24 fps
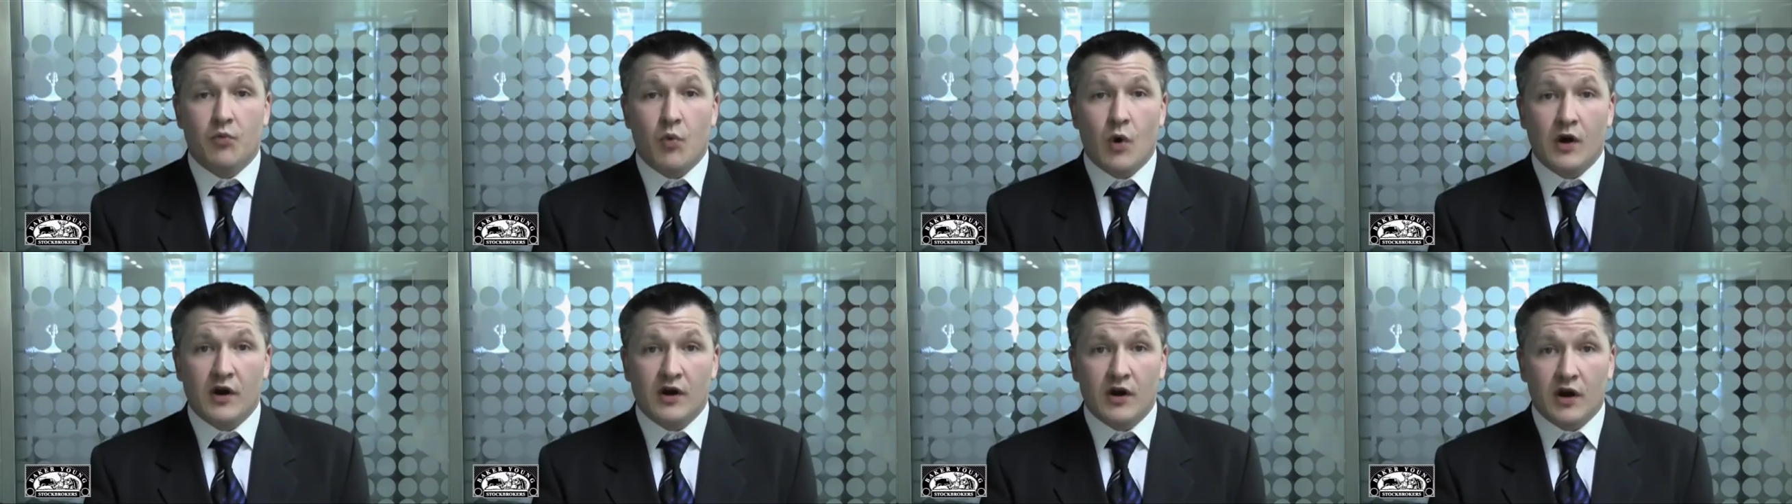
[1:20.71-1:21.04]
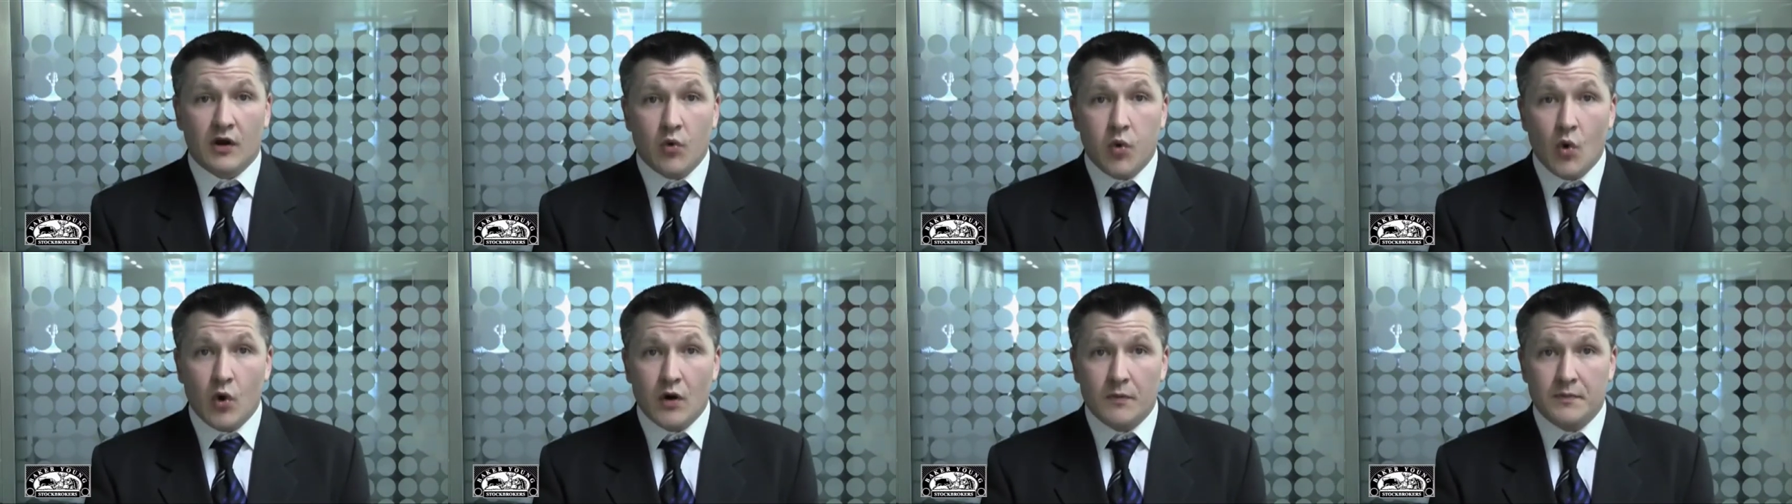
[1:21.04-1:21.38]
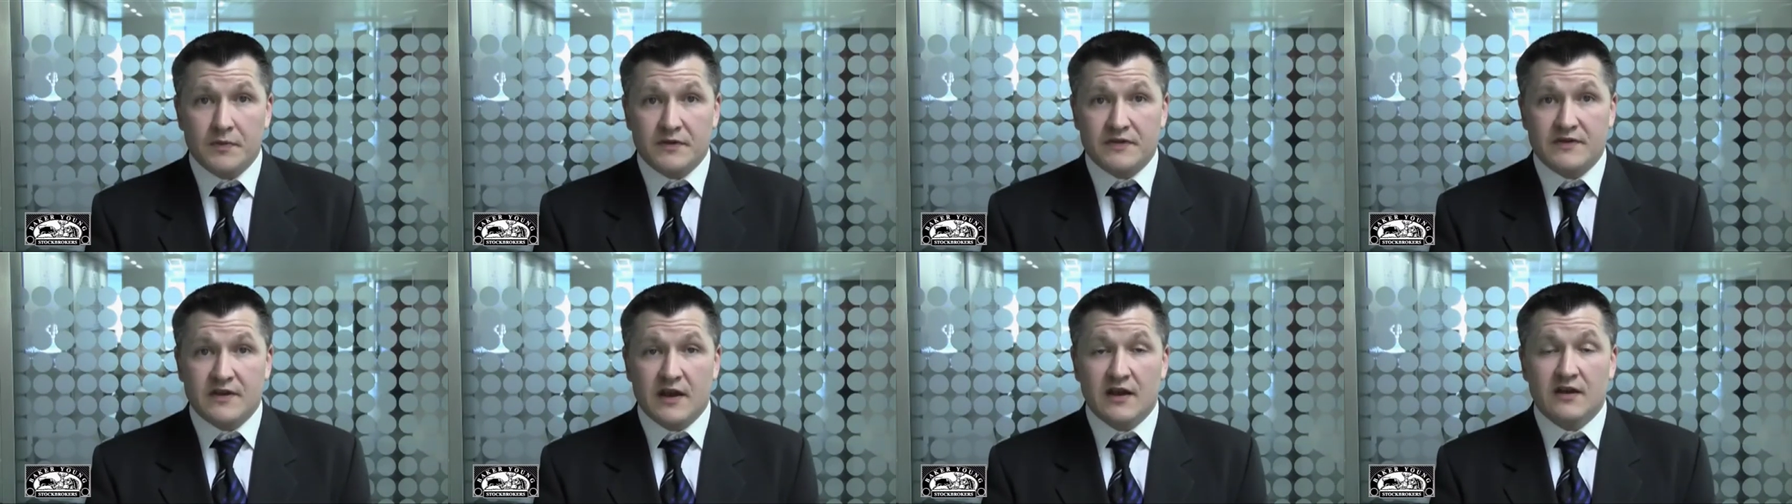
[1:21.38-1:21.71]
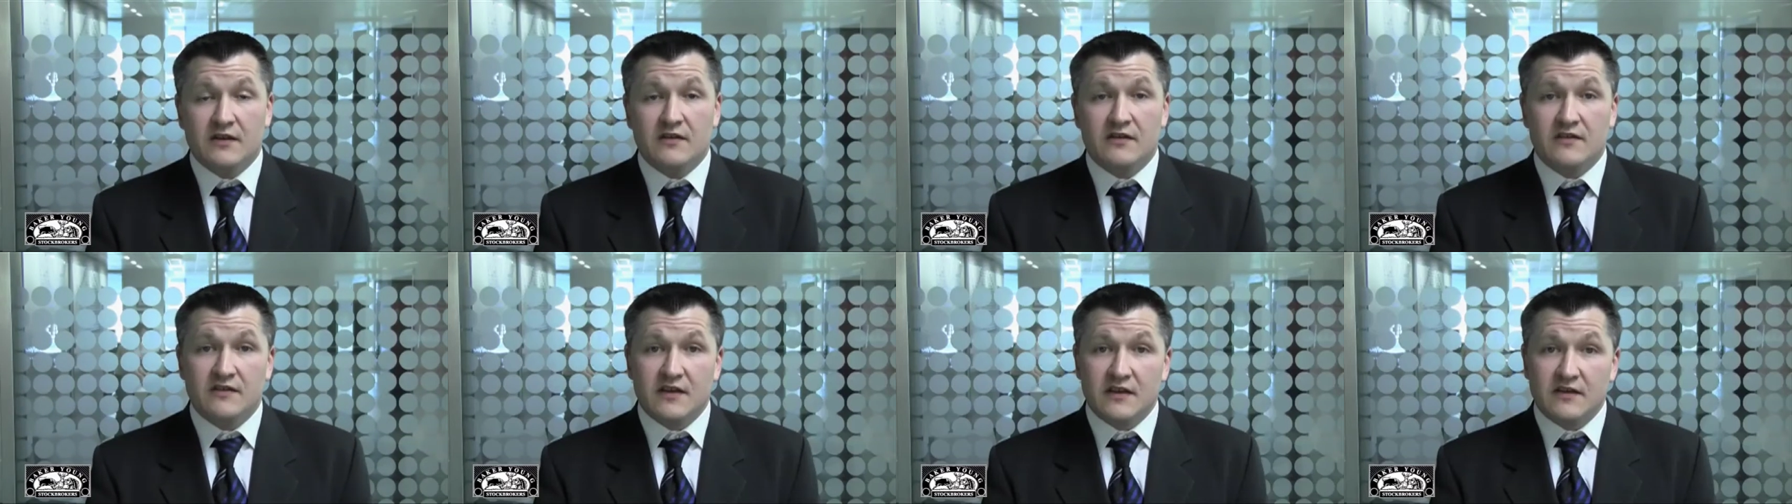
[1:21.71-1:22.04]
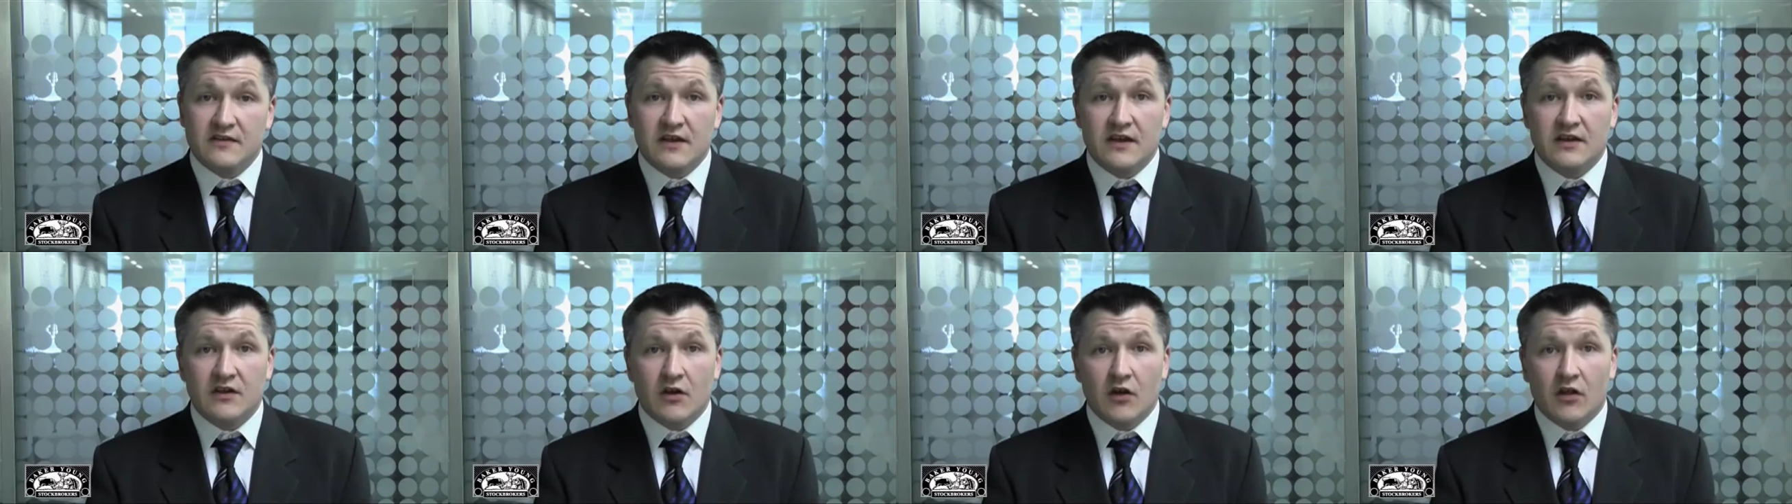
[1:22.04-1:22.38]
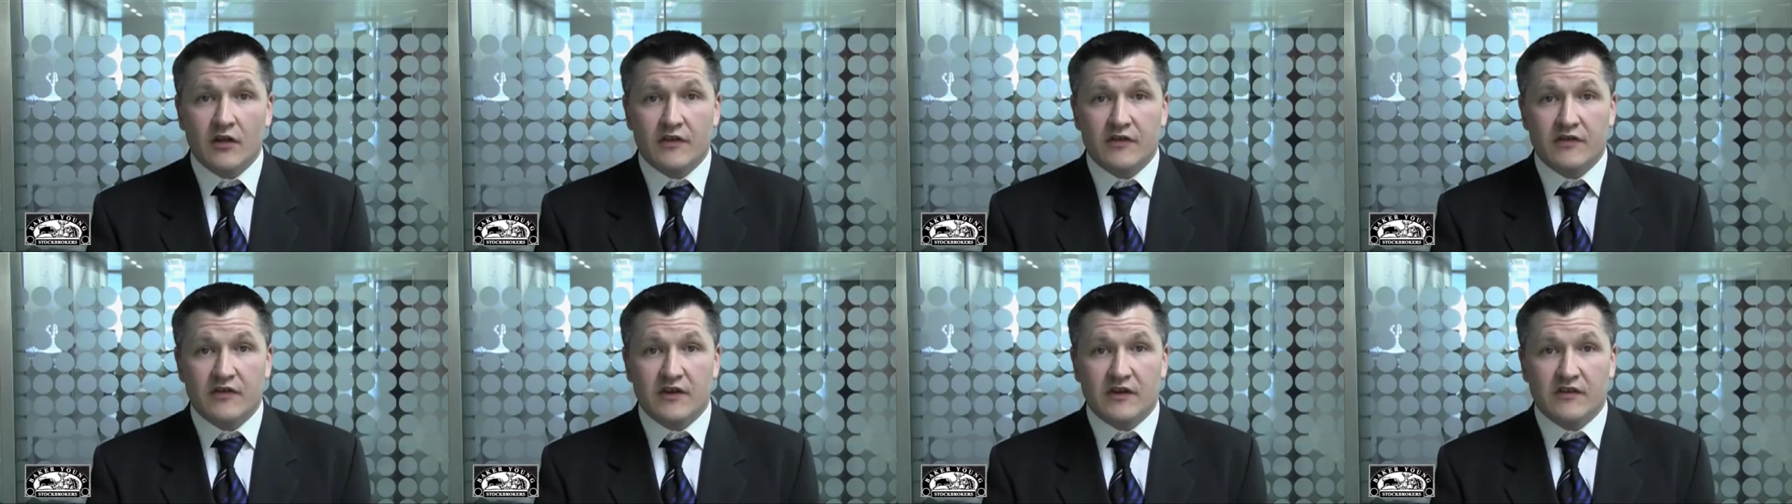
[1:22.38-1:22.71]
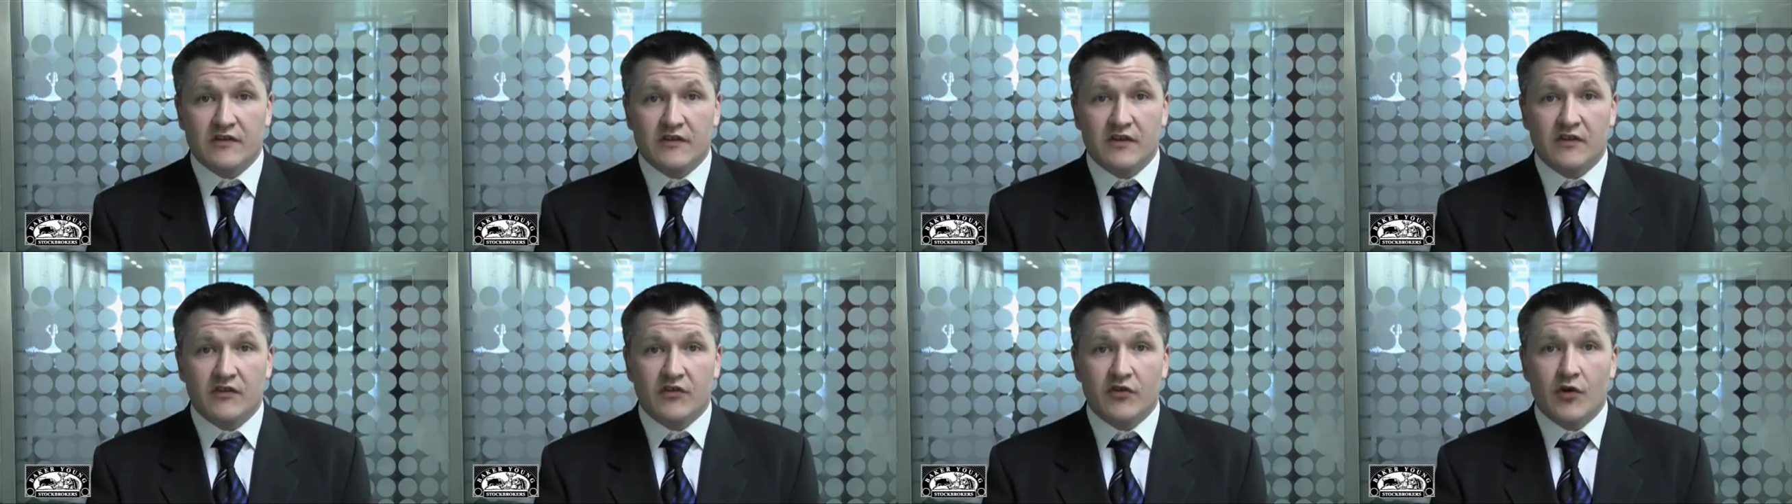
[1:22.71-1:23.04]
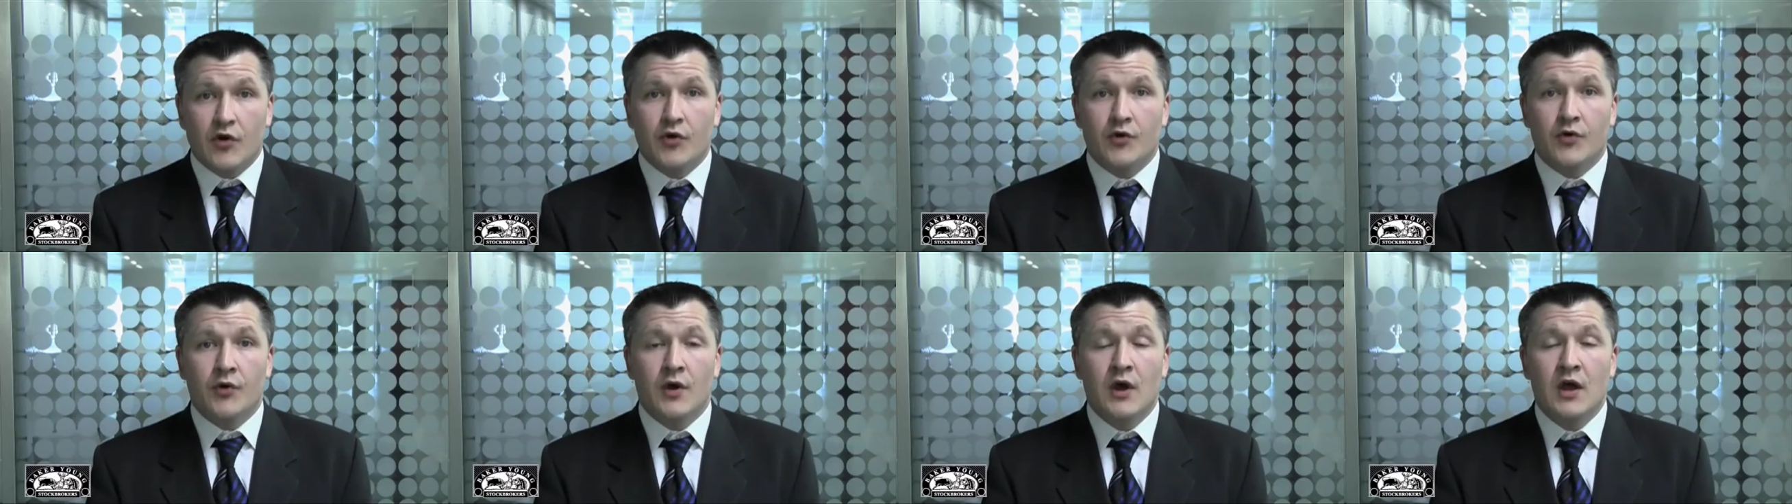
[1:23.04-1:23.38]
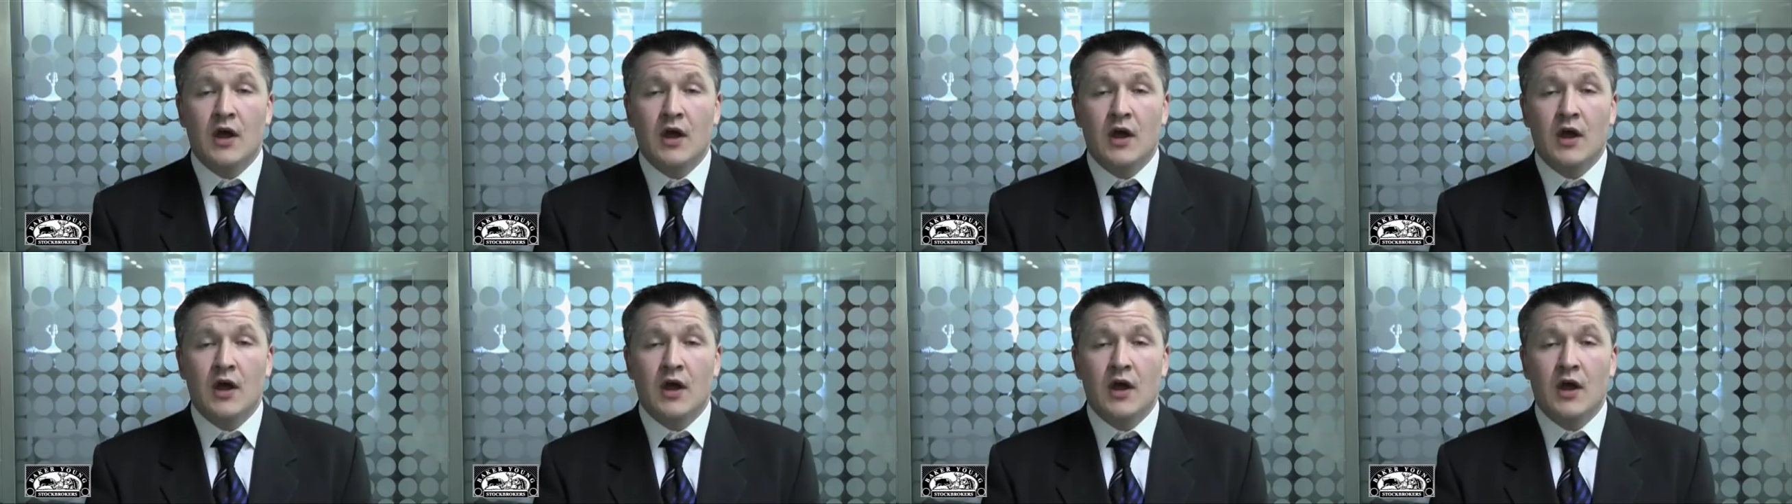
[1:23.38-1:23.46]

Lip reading: 1.25% to $16.62,